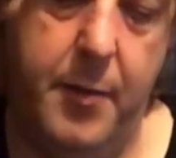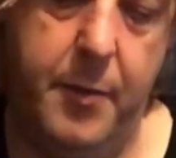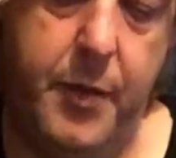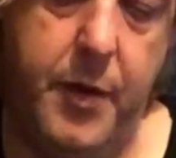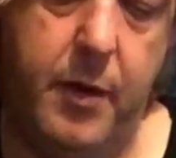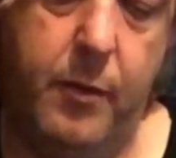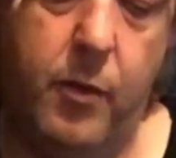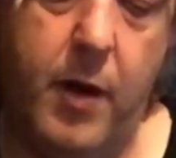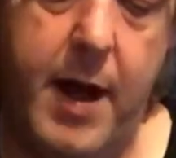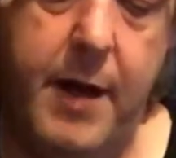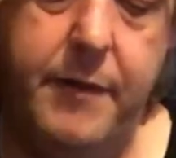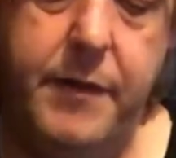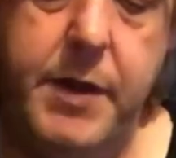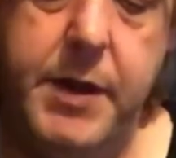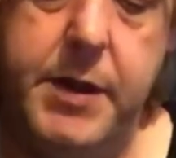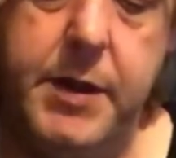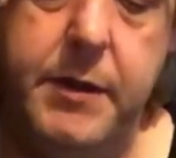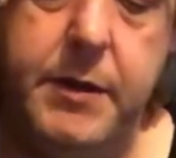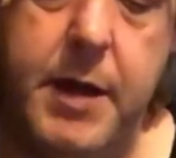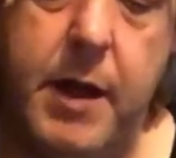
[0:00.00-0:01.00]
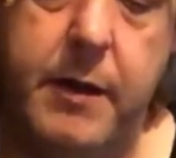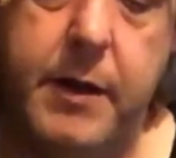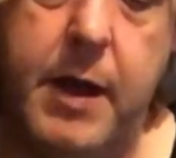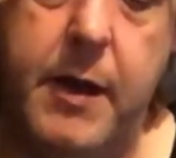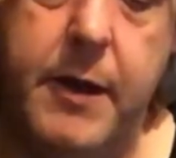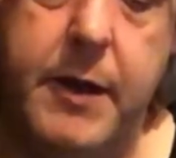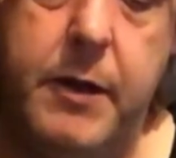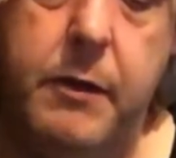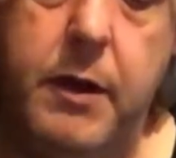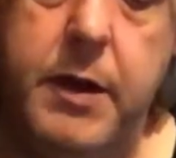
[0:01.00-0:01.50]
But whatever you do, don't
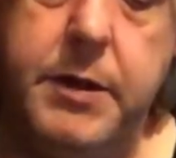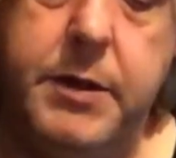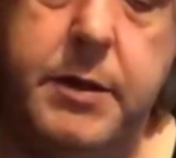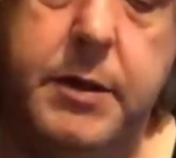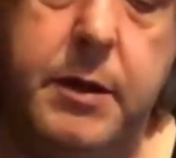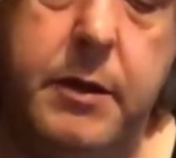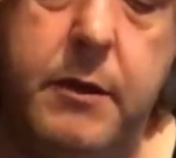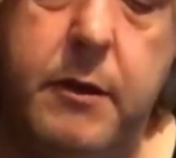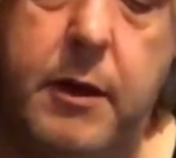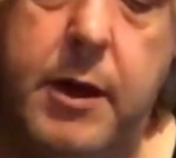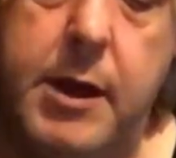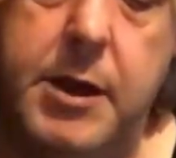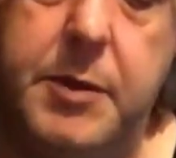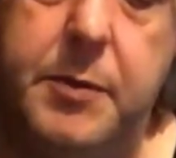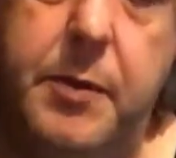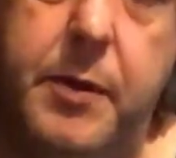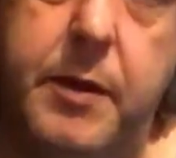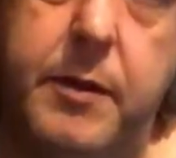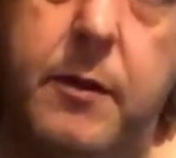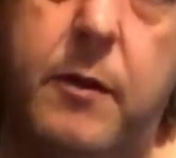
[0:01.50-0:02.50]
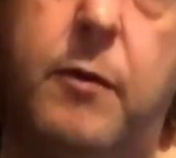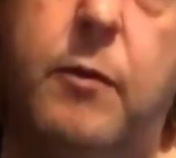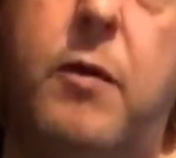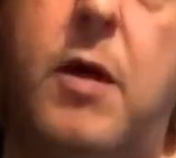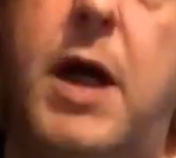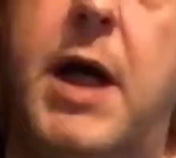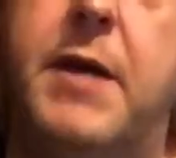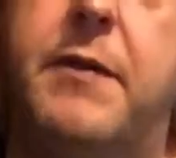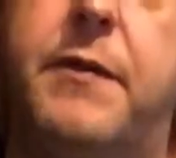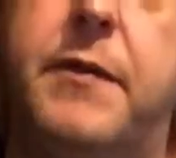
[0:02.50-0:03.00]
go and question your husband or
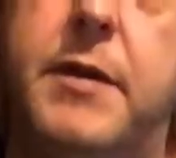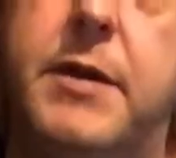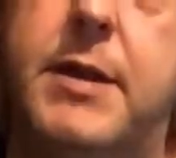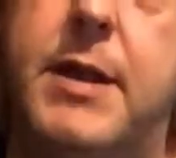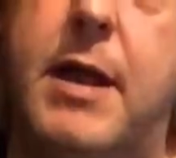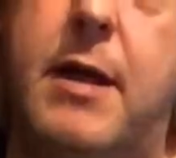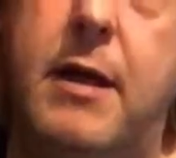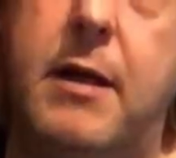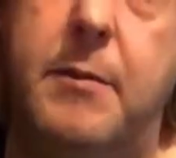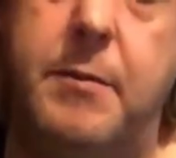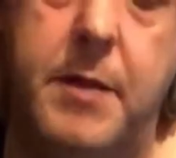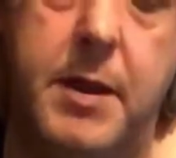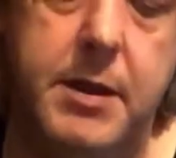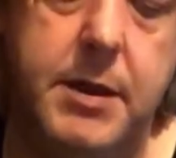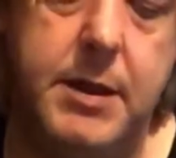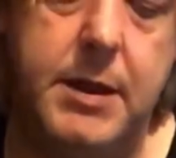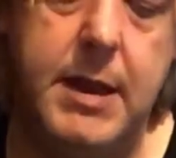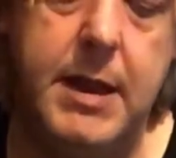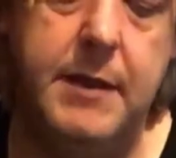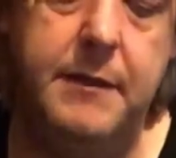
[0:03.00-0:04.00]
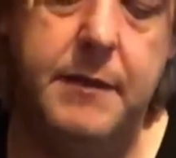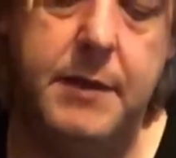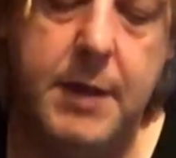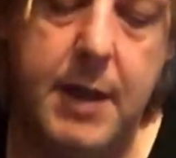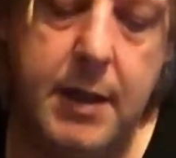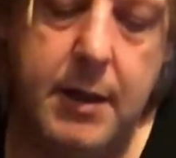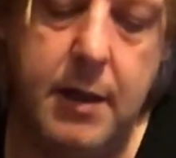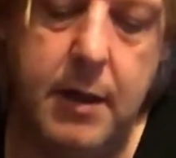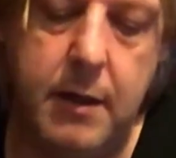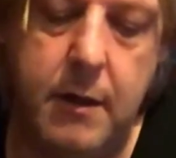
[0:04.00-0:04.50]
wife and tell them that Steve
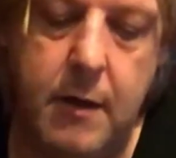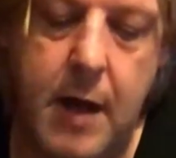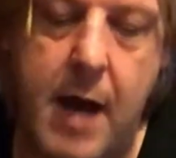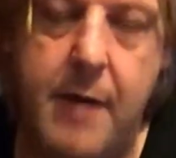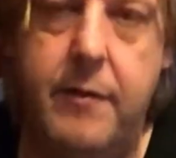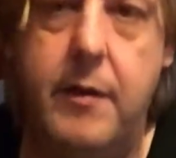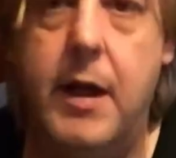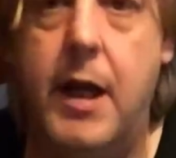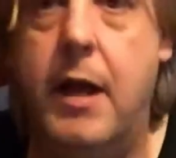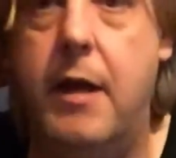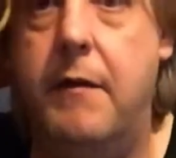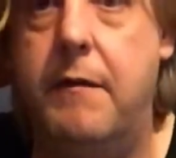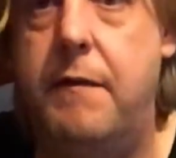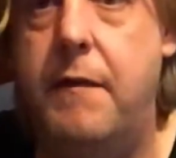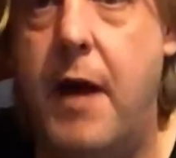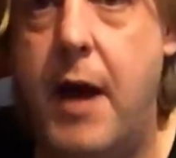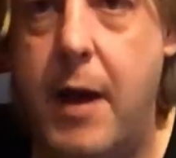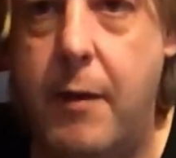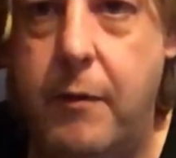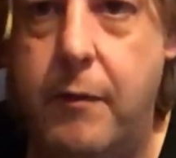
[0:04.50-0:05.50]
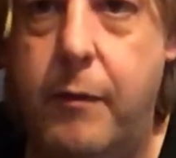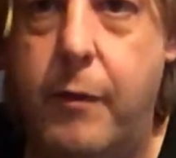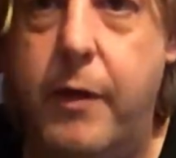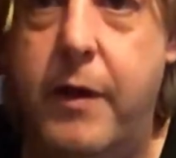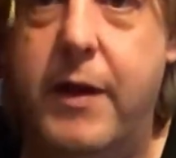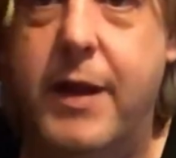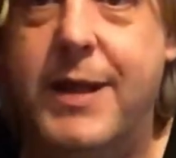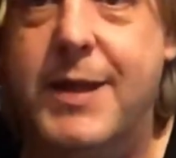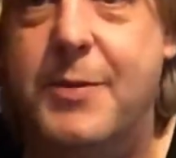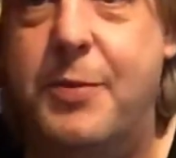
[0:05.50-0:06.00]
said that you're having an affair with one
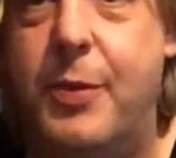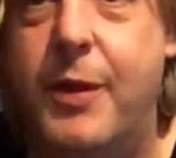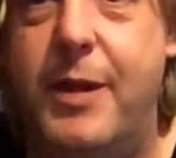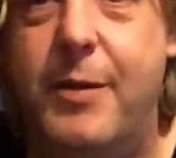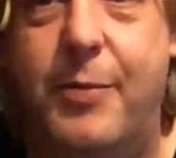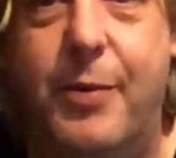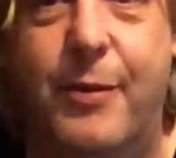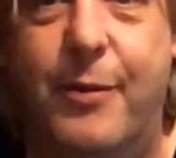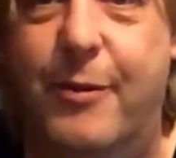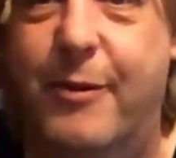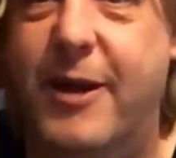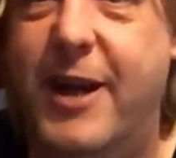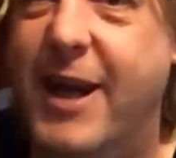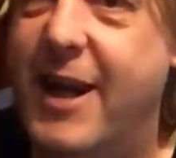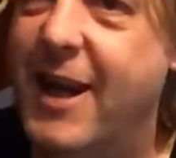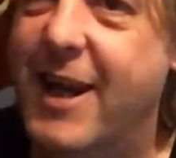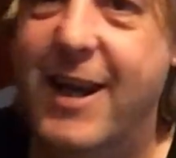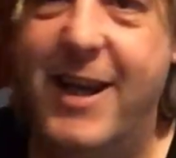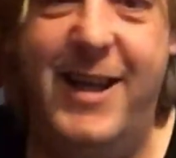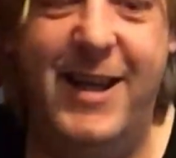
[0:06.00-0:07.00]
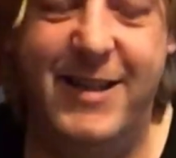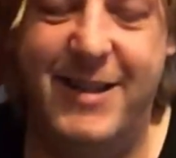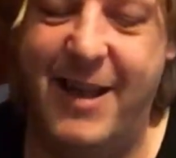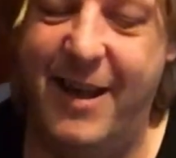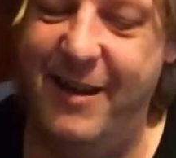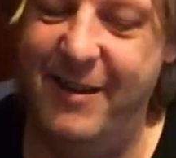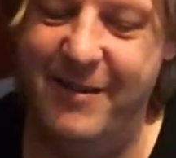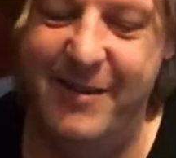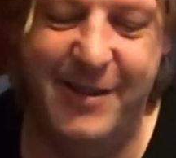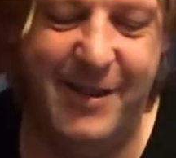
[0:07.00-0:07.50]
of these people.
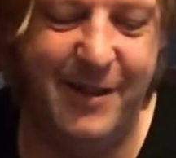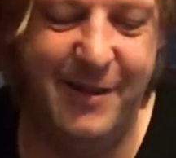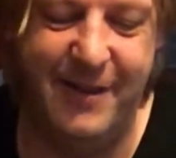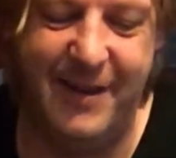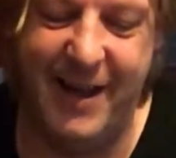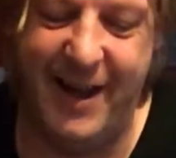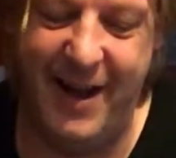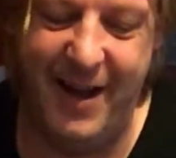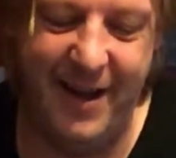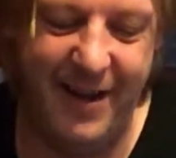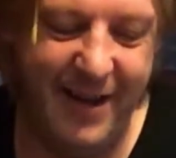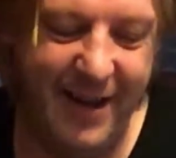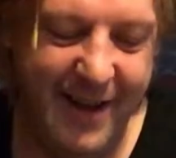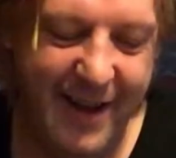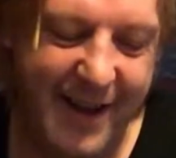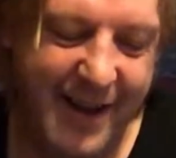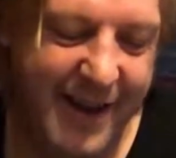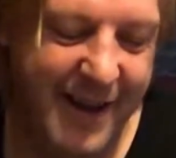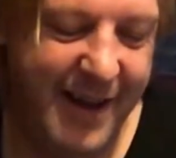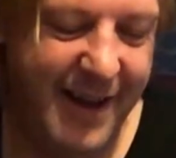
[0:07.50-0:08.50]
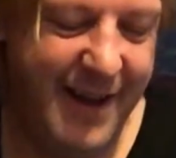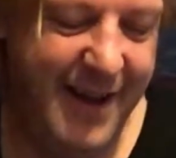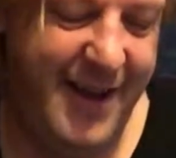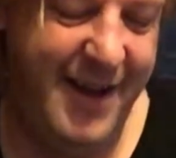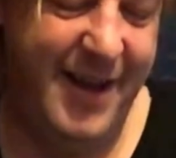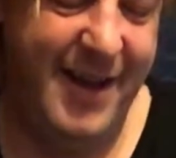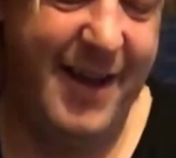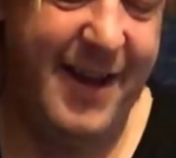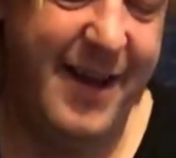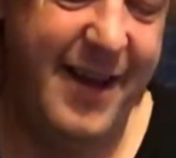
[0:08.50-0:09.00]
Don't do that.
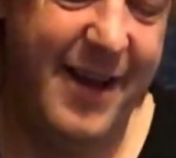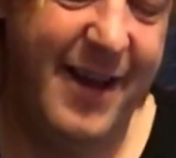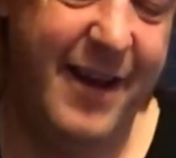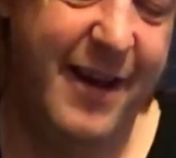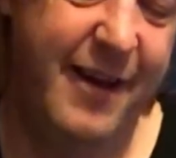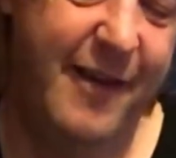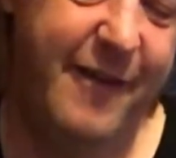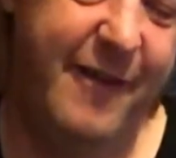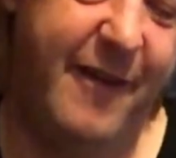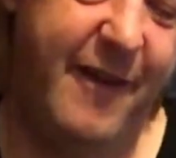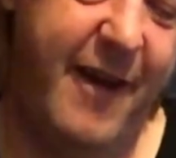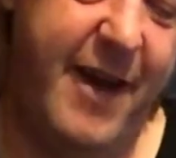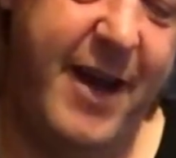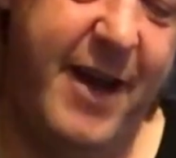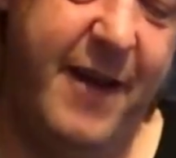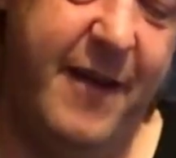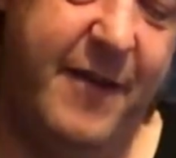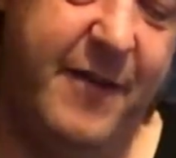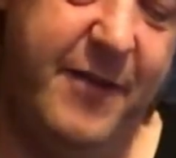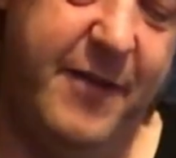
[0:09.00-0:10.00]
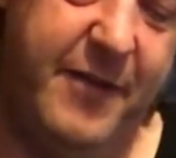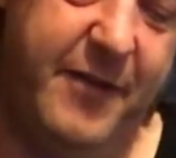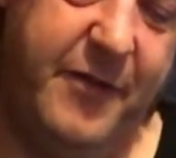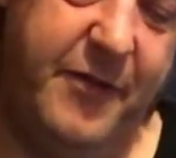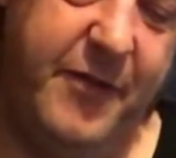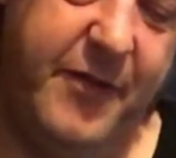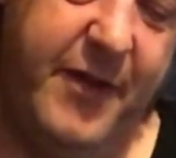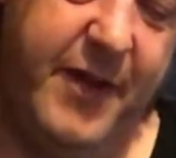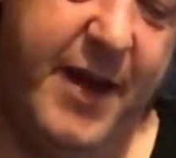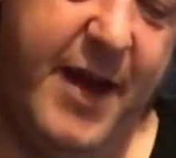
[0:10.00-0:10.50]
Right.
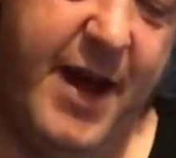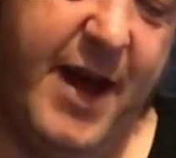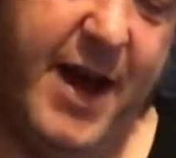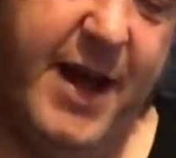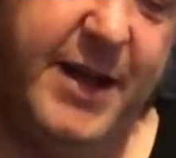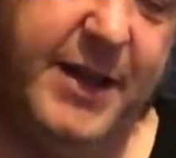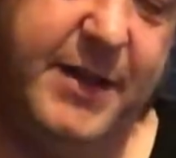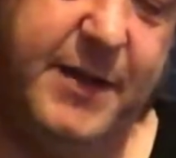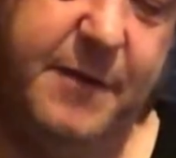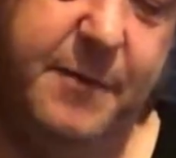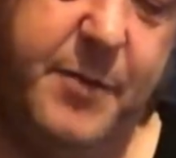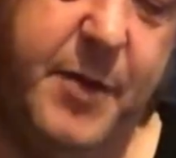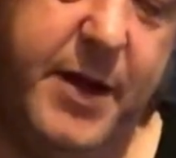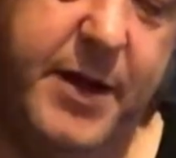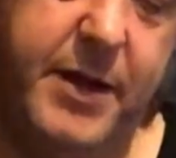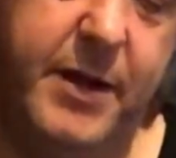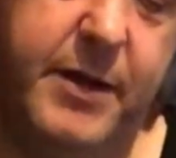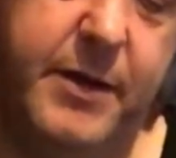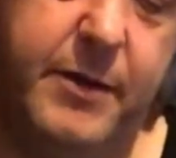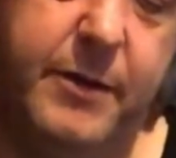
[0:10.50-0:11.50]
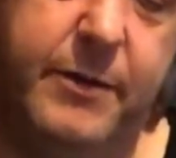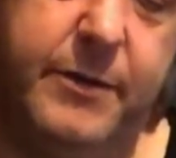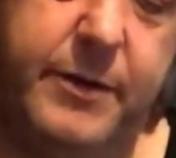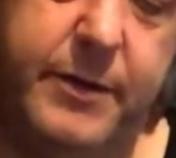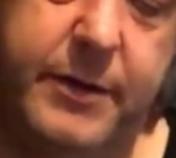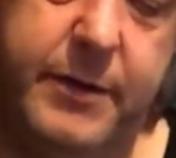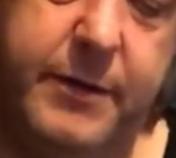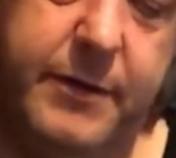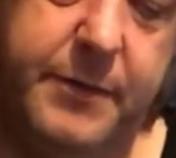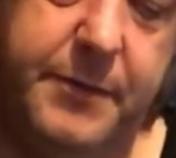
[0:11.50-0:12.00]
Ace of
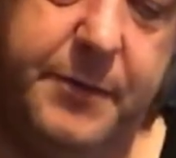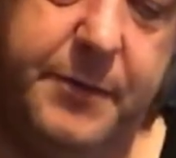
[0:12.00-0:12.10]
Pentacles.